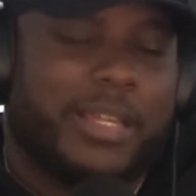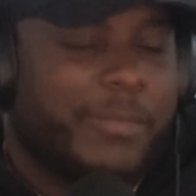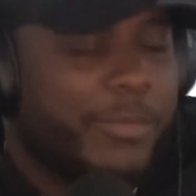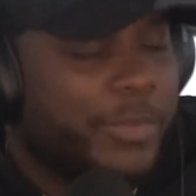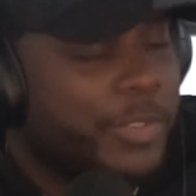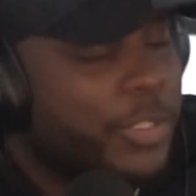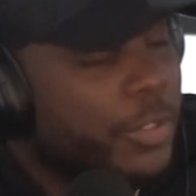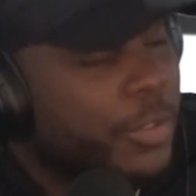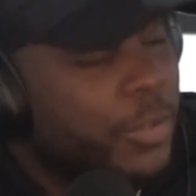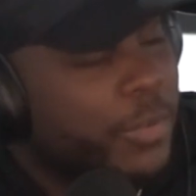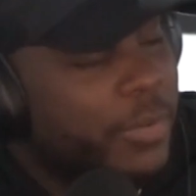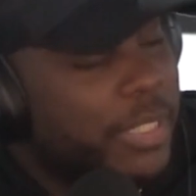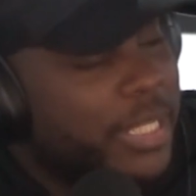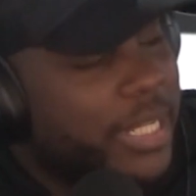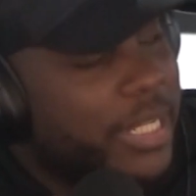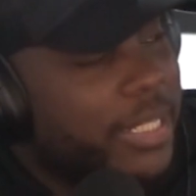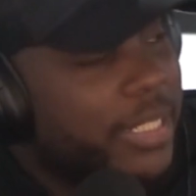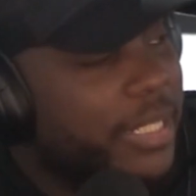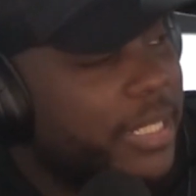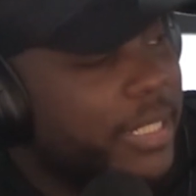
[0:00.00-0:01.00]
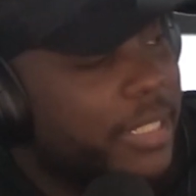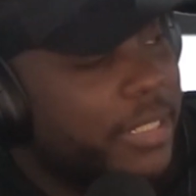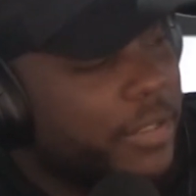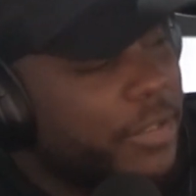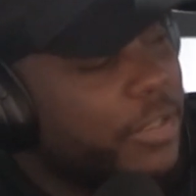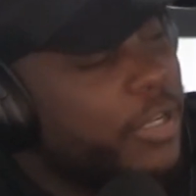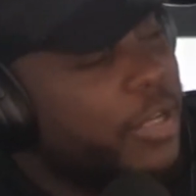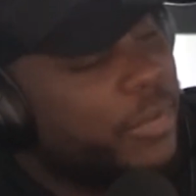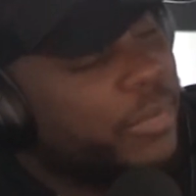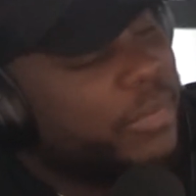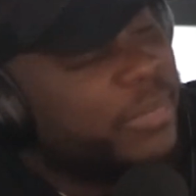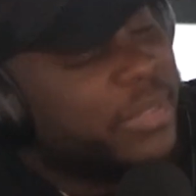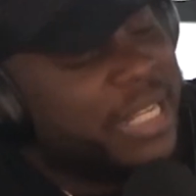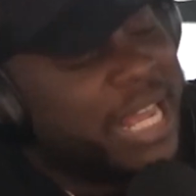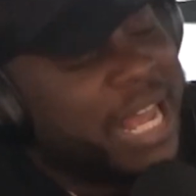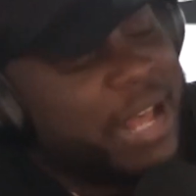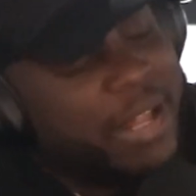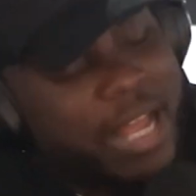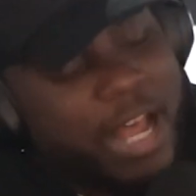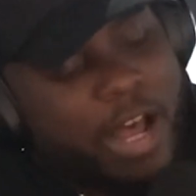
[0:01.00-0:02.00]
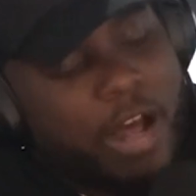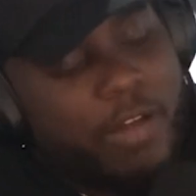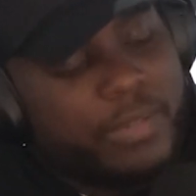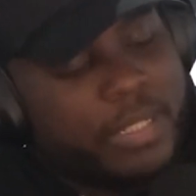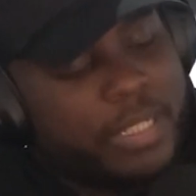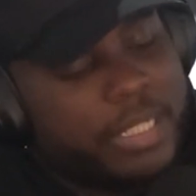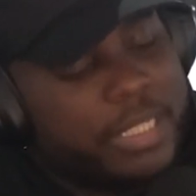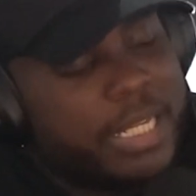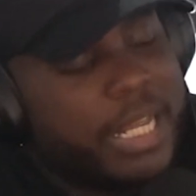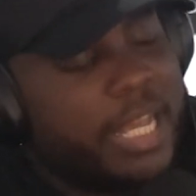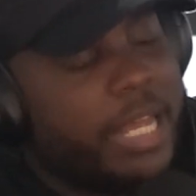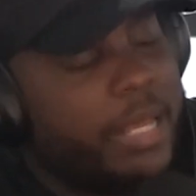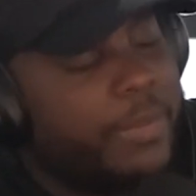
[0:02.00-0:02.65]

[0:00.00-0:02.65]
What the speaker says: it was cool what they did. You know, how often does that